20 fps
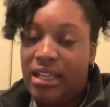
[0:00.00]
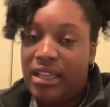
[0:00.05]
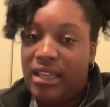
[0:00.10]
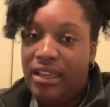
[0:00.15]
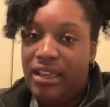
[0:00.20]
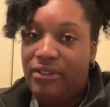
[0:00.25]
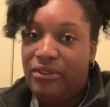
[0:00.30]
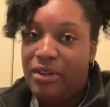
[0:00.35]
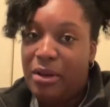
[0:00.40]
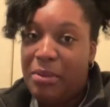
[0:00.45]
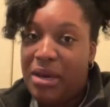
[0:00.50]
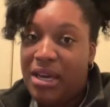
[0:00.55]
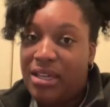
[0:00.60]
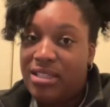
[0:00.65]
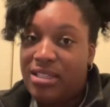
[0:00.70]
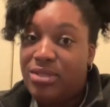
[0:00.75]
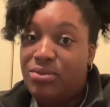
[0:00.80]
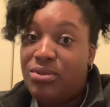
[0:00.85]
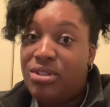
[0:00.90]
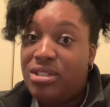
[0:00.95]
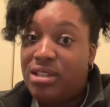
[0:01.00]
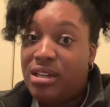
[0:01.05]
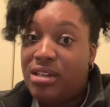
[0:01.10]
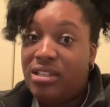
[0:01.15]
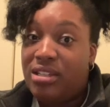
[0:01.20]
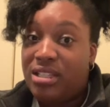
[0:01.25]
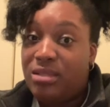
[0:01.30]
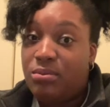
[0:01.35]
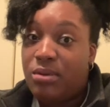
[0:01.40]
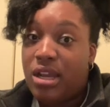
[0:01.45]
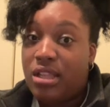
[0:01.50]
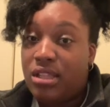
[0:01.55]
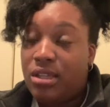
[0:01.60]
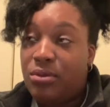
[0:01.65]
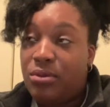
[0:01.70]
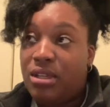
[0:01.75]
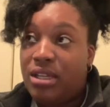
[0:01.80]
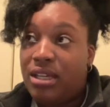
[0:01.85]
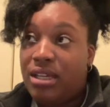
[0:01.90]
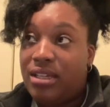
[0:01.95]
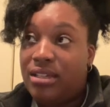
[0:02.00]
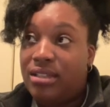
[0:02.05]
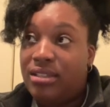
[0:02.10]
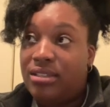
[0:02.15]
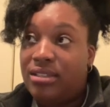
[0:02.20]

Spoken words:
If I'm honest with y'all, that's probably what I